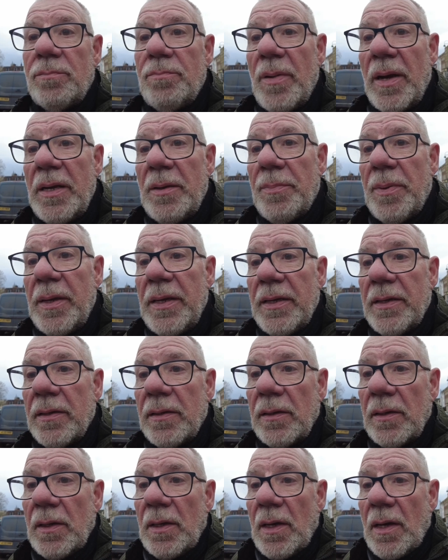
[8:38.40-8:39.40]
maybe
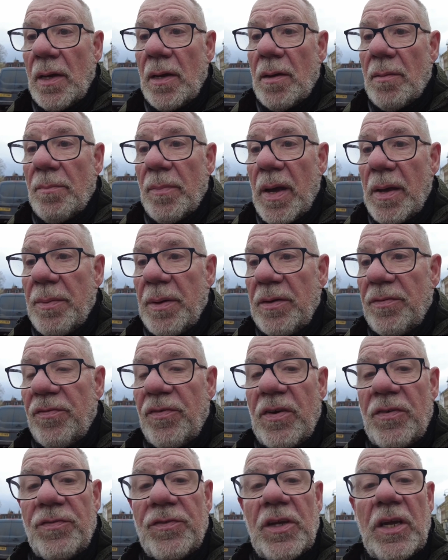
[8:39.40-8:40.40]

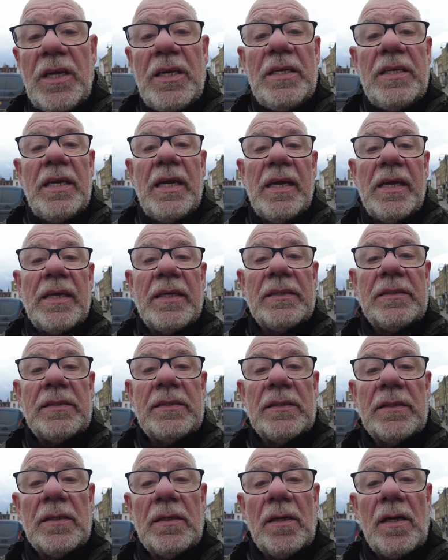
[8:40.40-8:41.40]
15
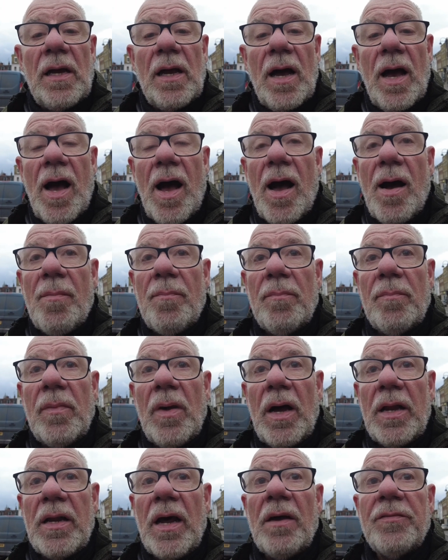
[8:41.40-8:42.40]
years.
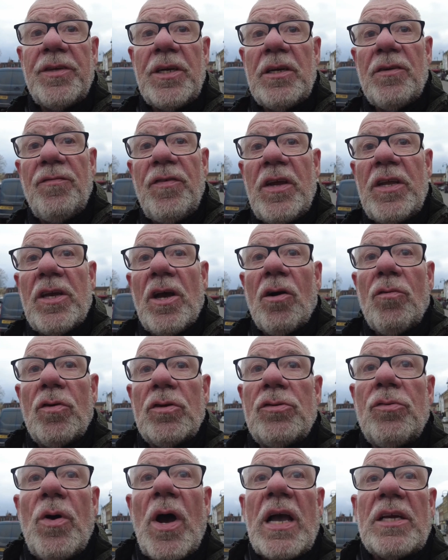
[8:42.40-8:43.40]
And I did a video
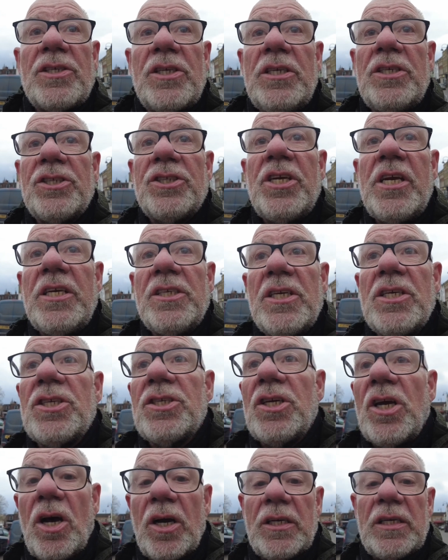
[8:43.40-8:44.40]
because we actually sneaked
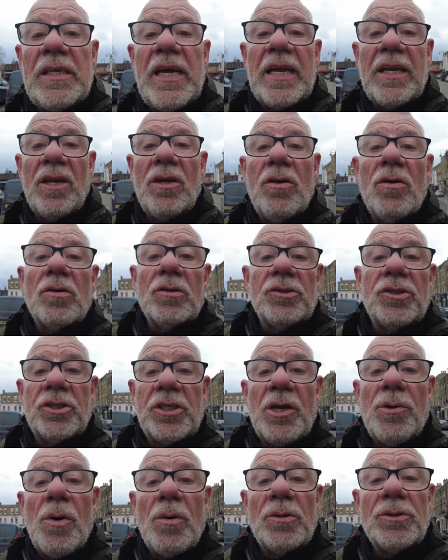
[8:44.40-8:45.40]
inside and had a look and
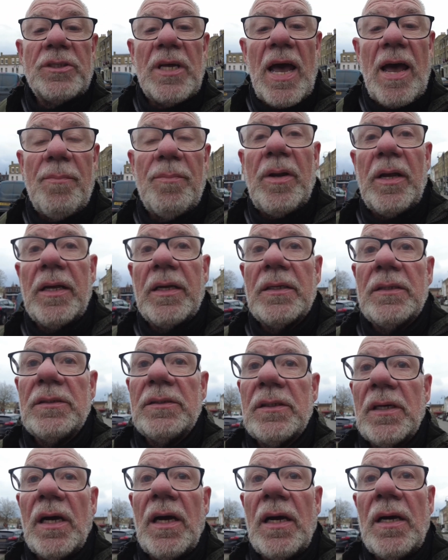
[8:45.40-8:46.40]
see what was happening, and
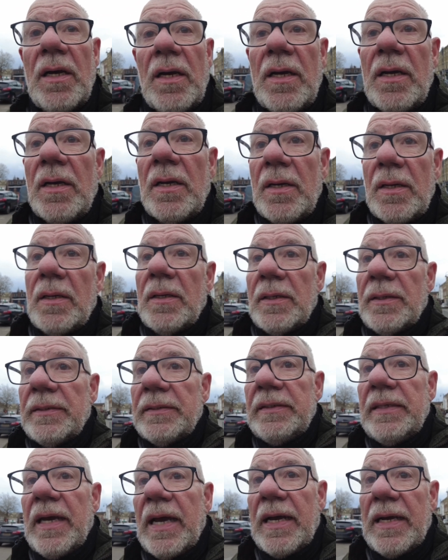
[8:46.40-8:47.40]

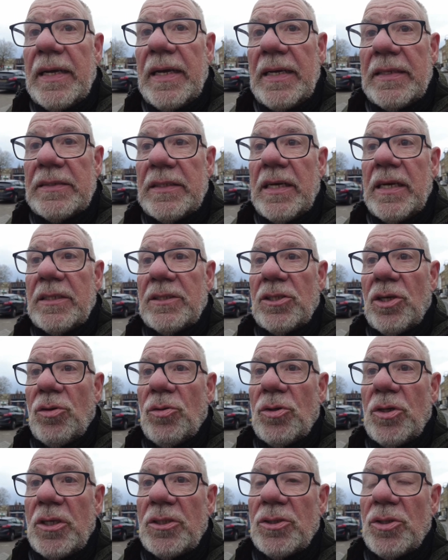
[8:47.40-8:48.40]
yeah,
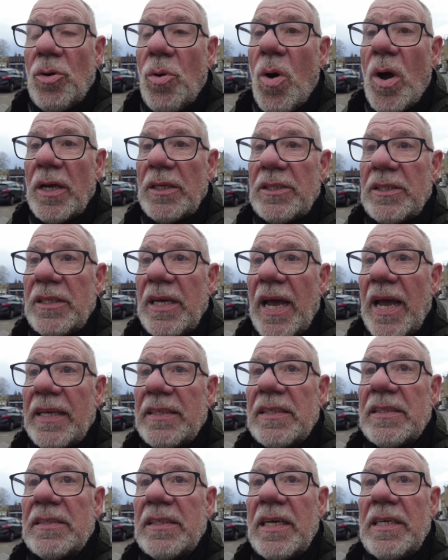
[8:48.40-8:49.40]
it's quite sad
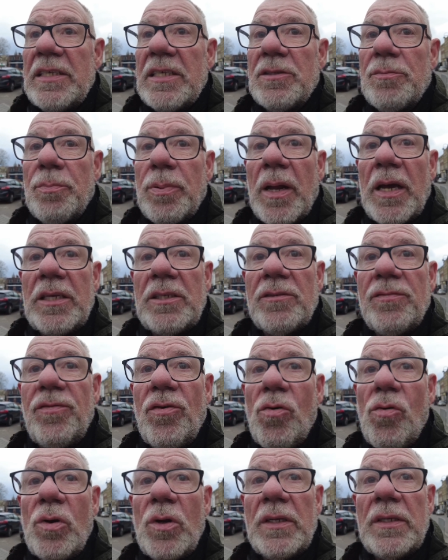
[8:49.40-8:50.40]
to see this place
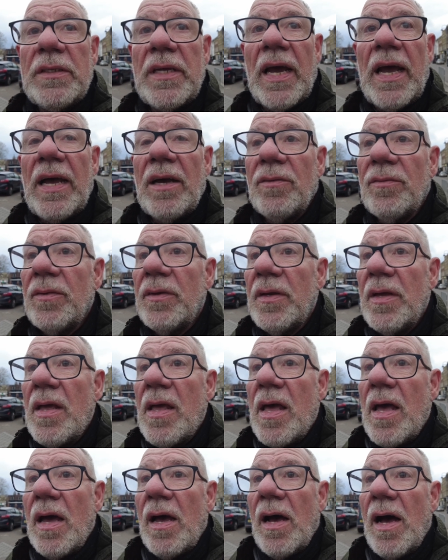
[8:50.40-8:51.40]
falling down.
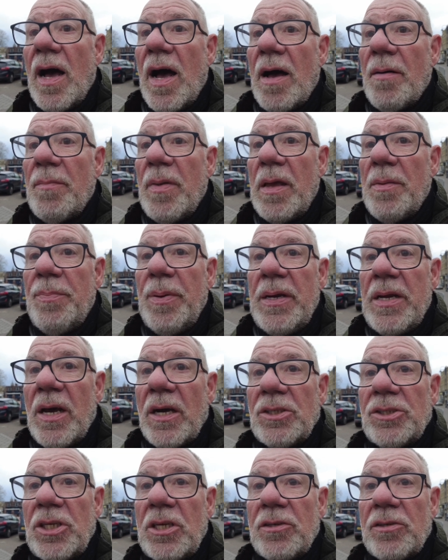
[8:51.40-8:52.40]
It'd be
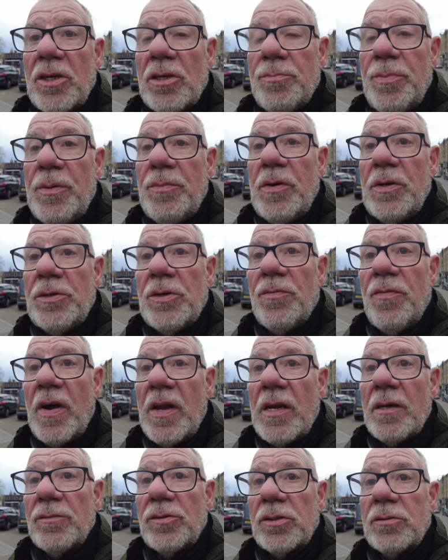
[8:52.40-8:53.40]
nice if it could be
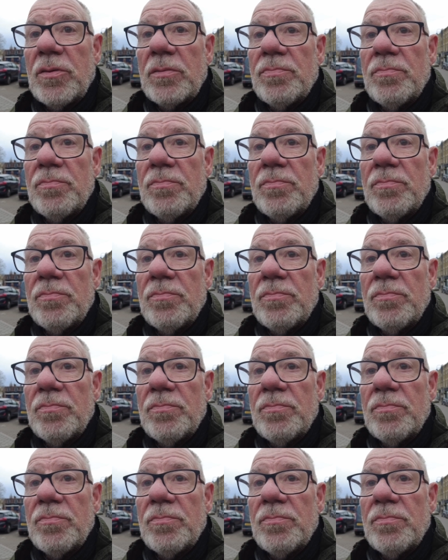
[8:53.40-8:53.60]
redeveloped,